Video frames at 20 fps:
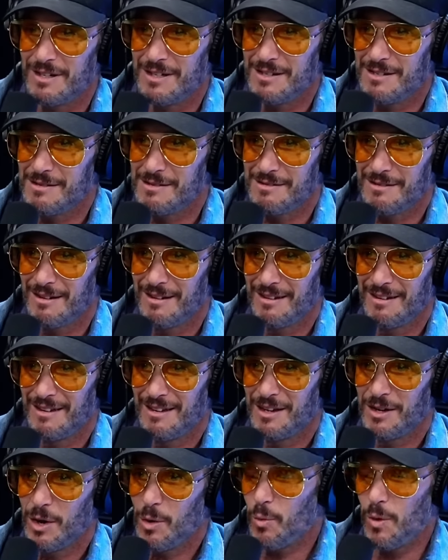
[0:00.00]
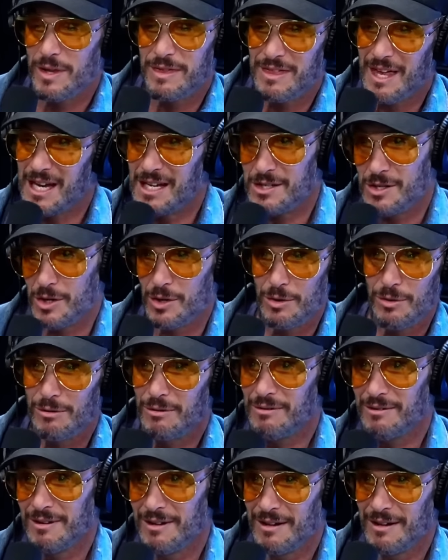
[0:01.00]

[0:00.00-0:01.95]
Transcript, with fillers: is and what they do.